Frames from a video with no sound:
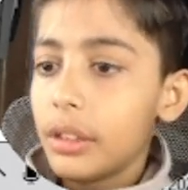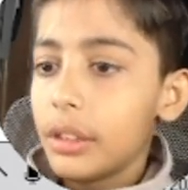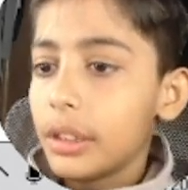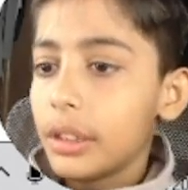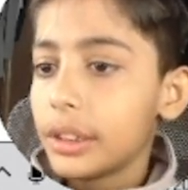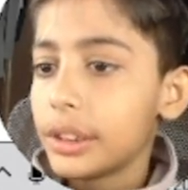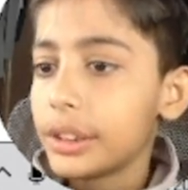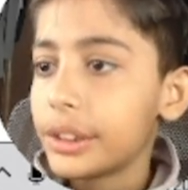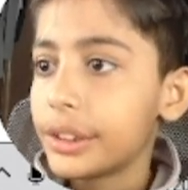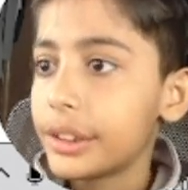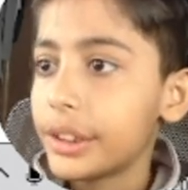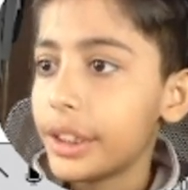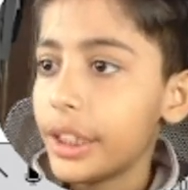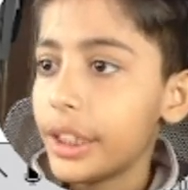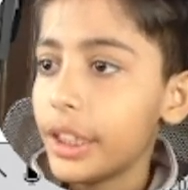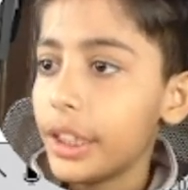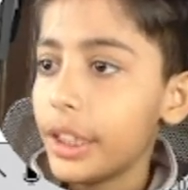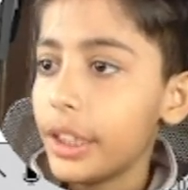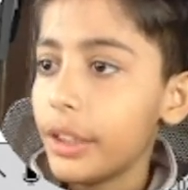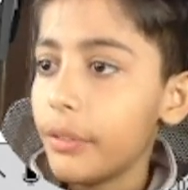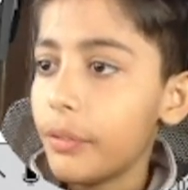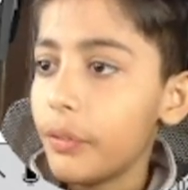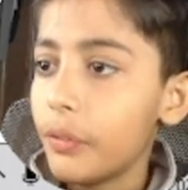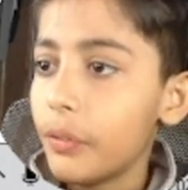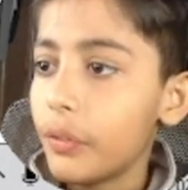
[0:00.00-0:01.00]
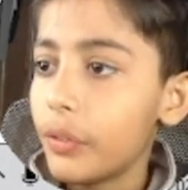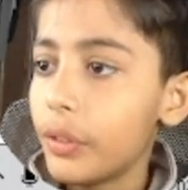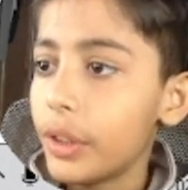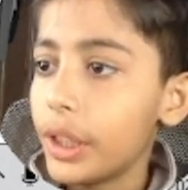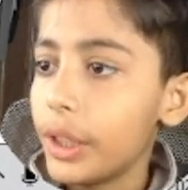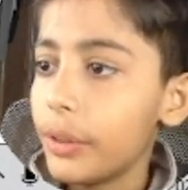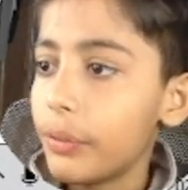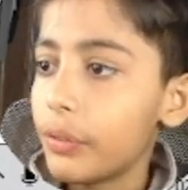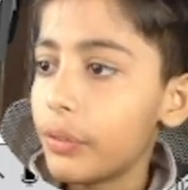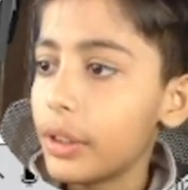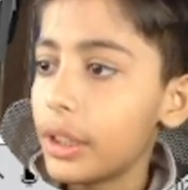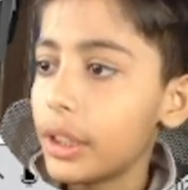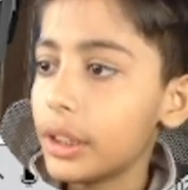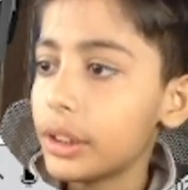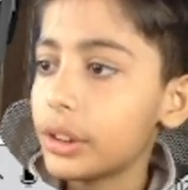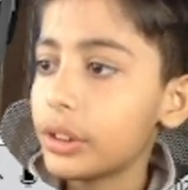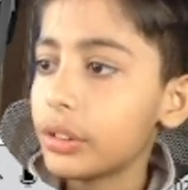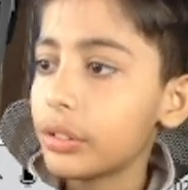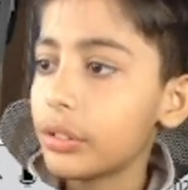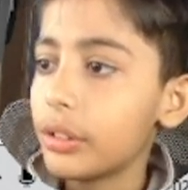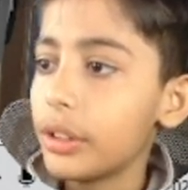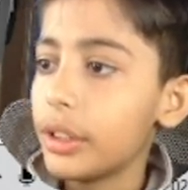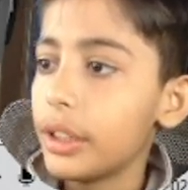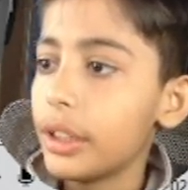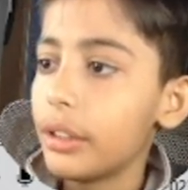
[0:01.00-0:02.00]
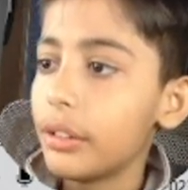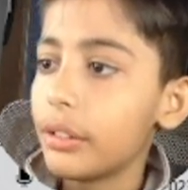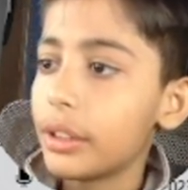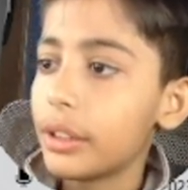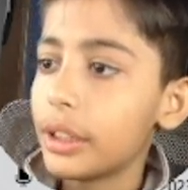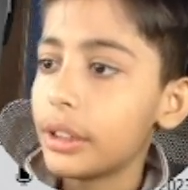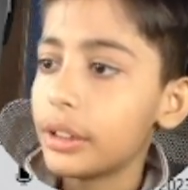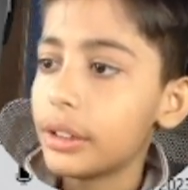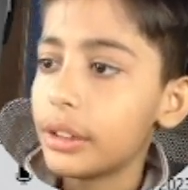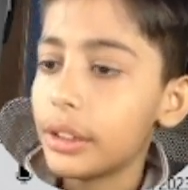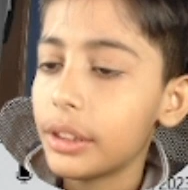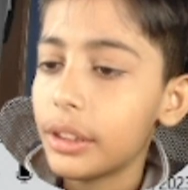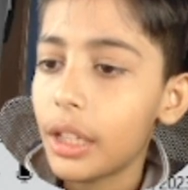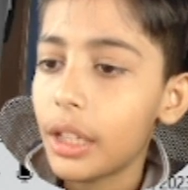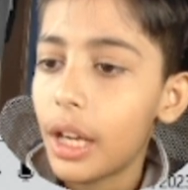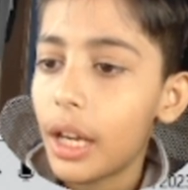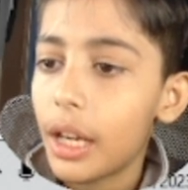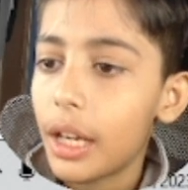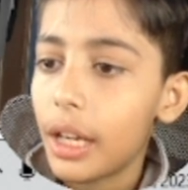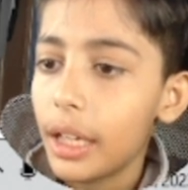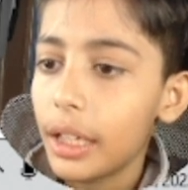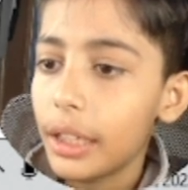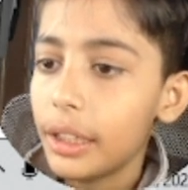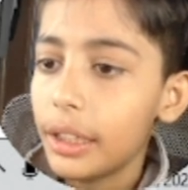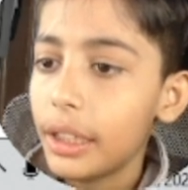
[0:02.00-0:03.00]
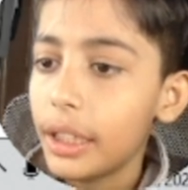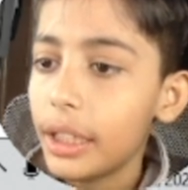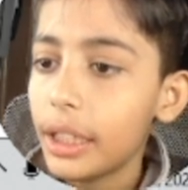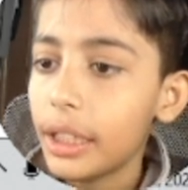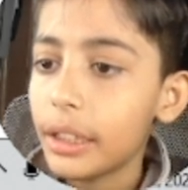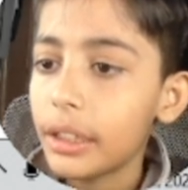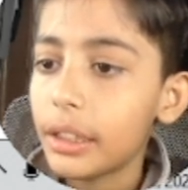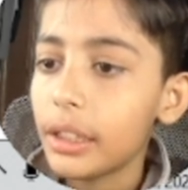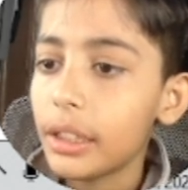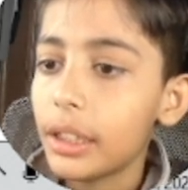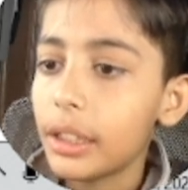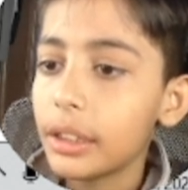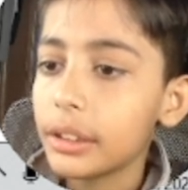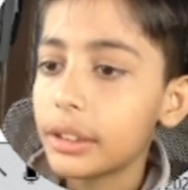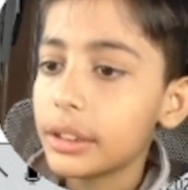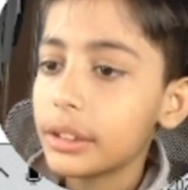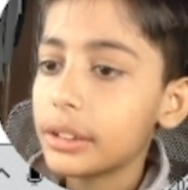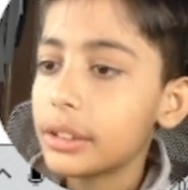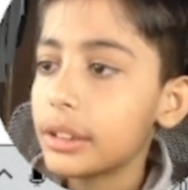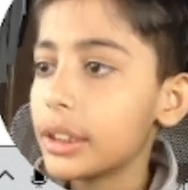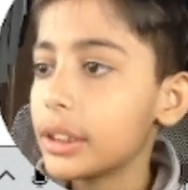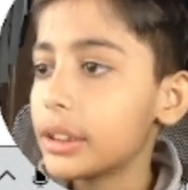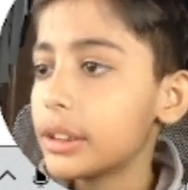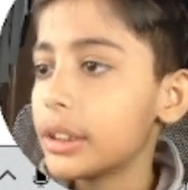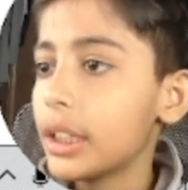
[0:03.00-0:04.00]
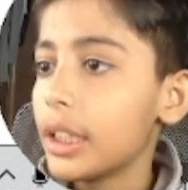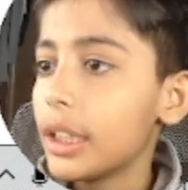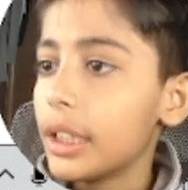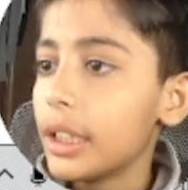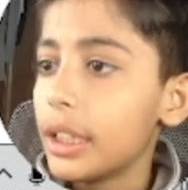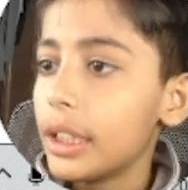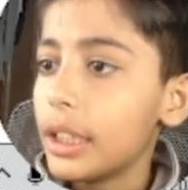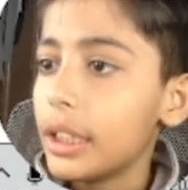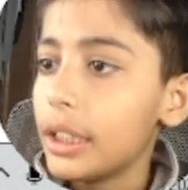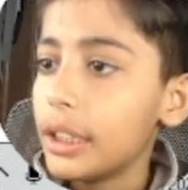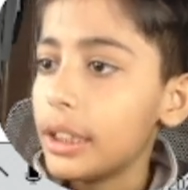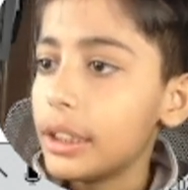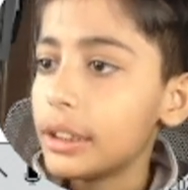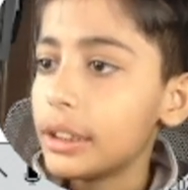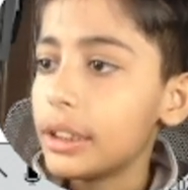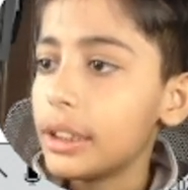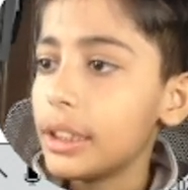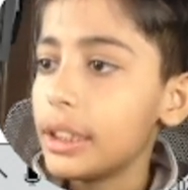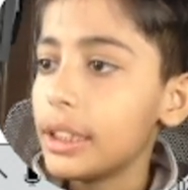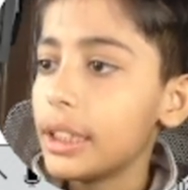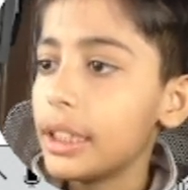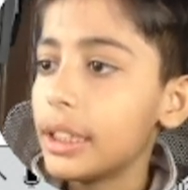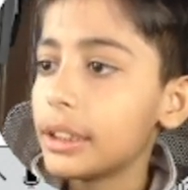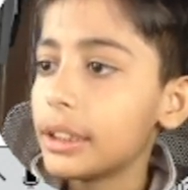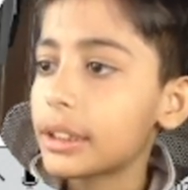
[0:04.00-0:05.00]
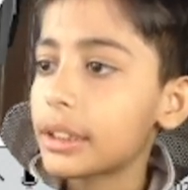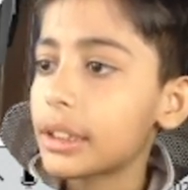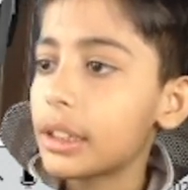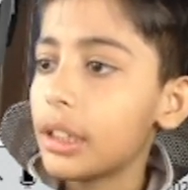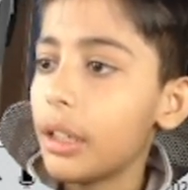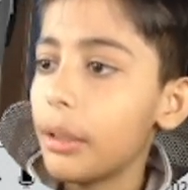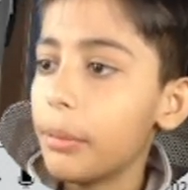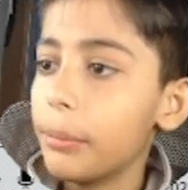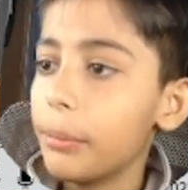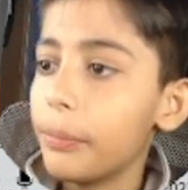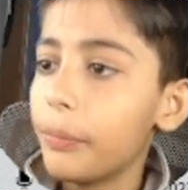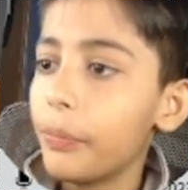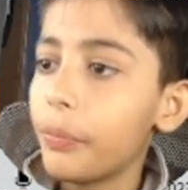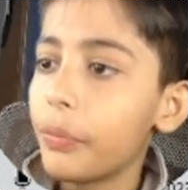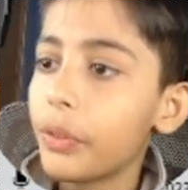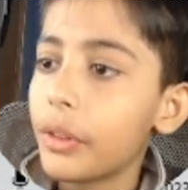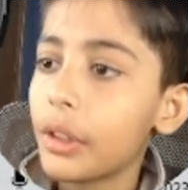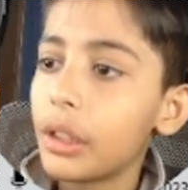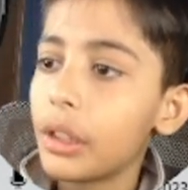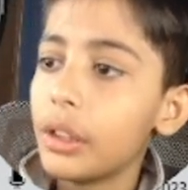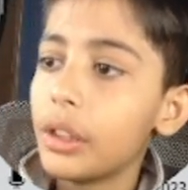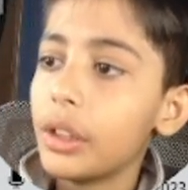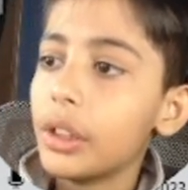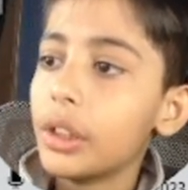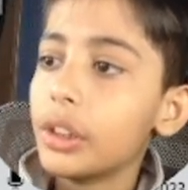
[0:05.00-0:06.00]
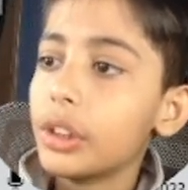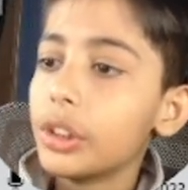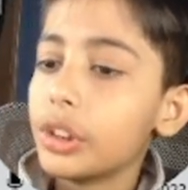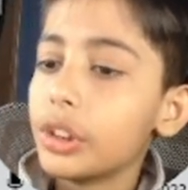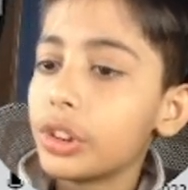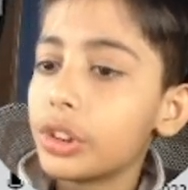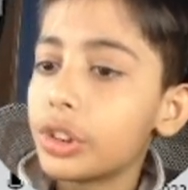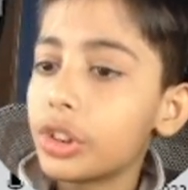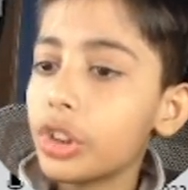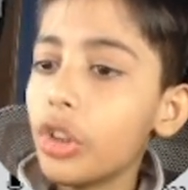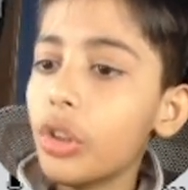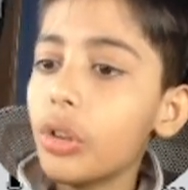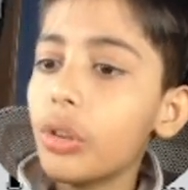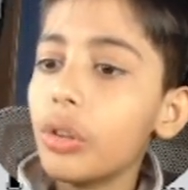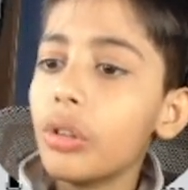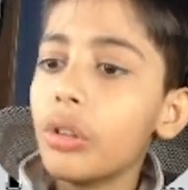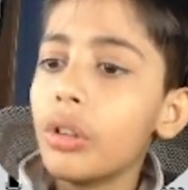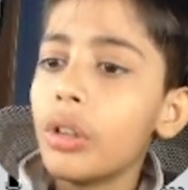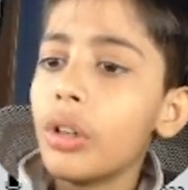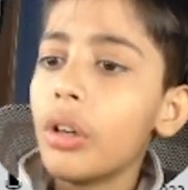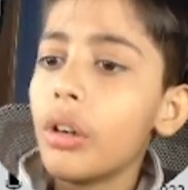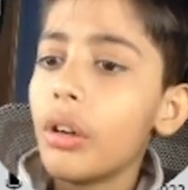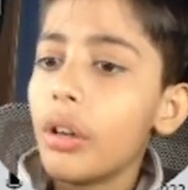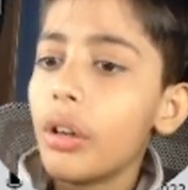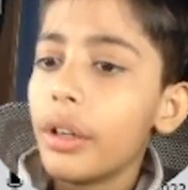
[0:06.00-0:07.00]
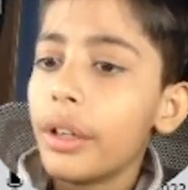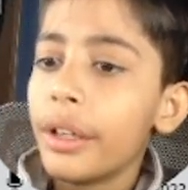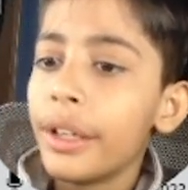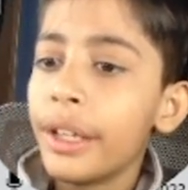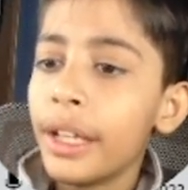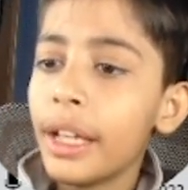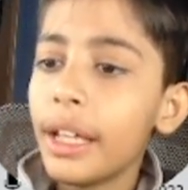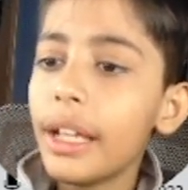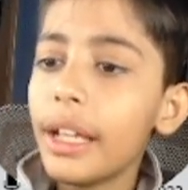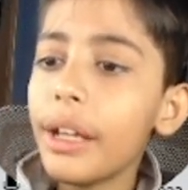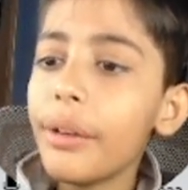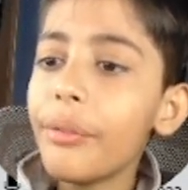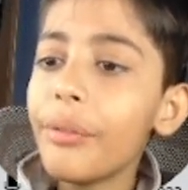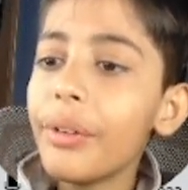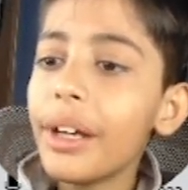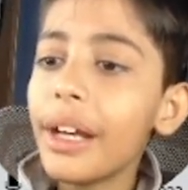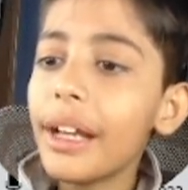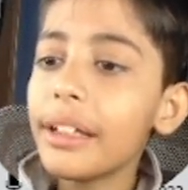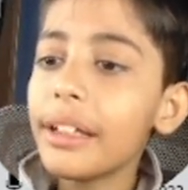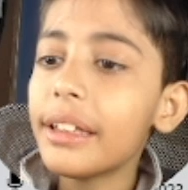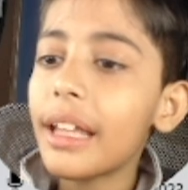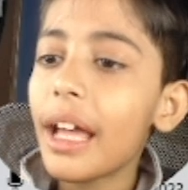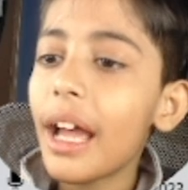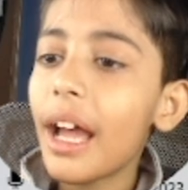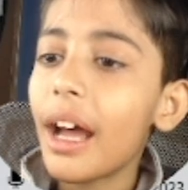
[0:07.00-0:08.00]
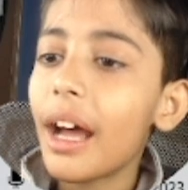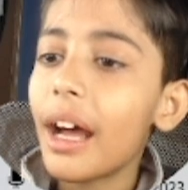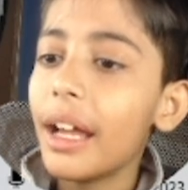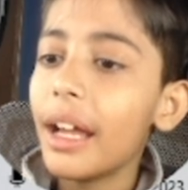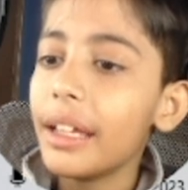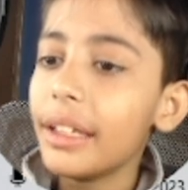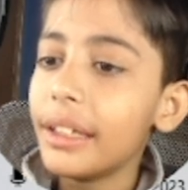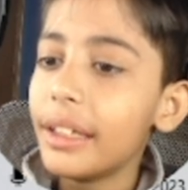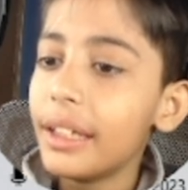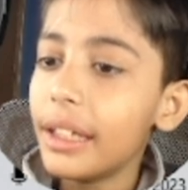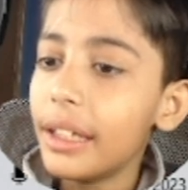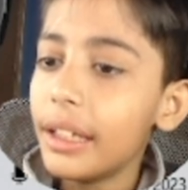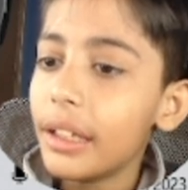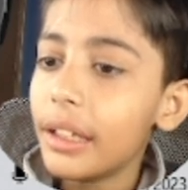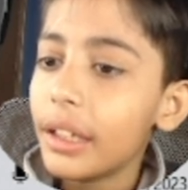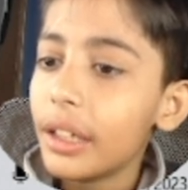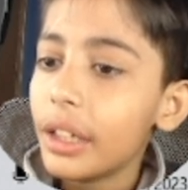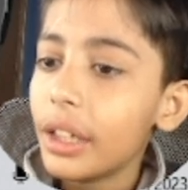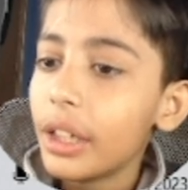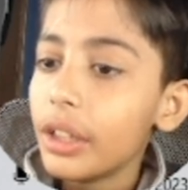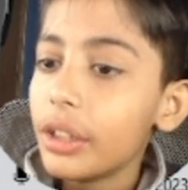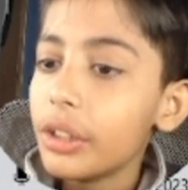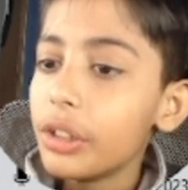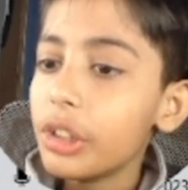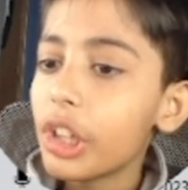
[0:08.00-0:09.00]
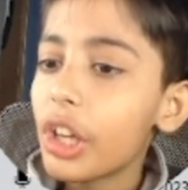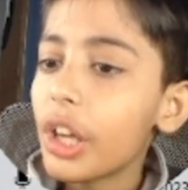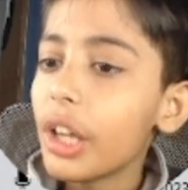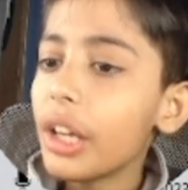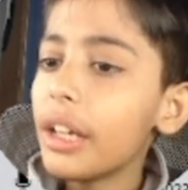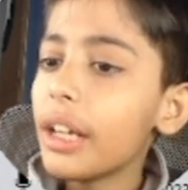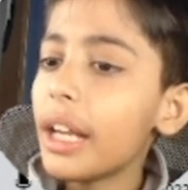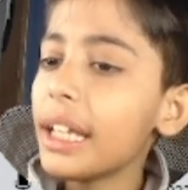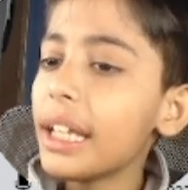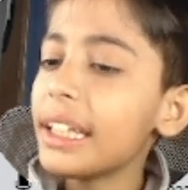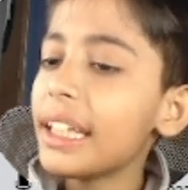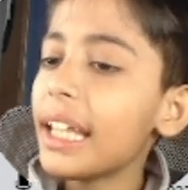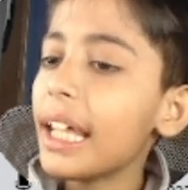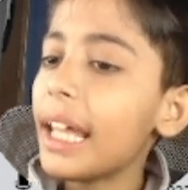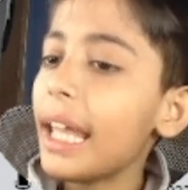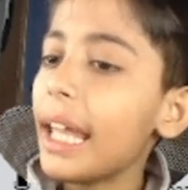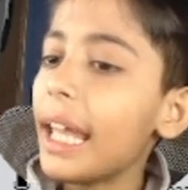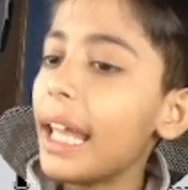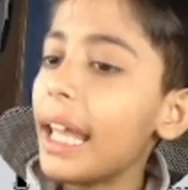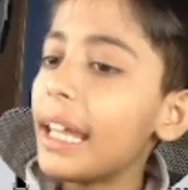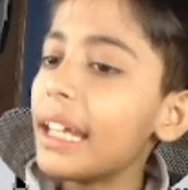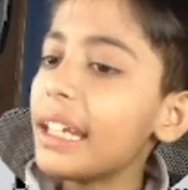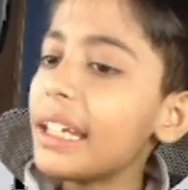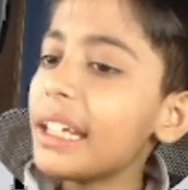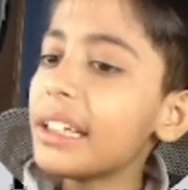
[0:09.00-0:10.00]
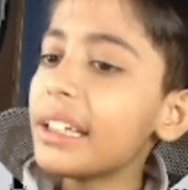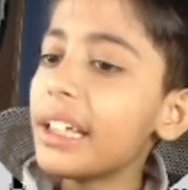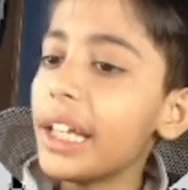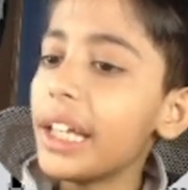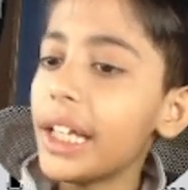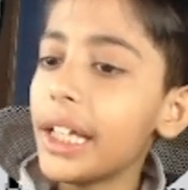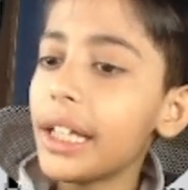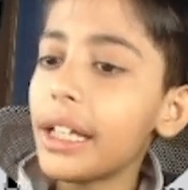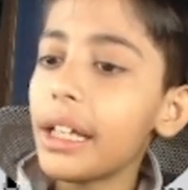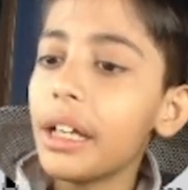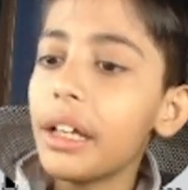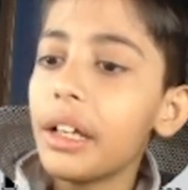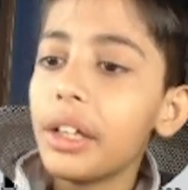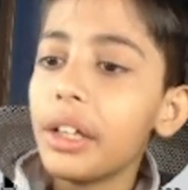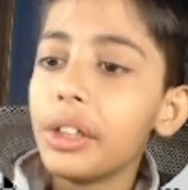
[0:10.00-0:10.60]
Save, refresh. So here you can see the ID and classes is easily as come. So here I will write the ID. You can write anything.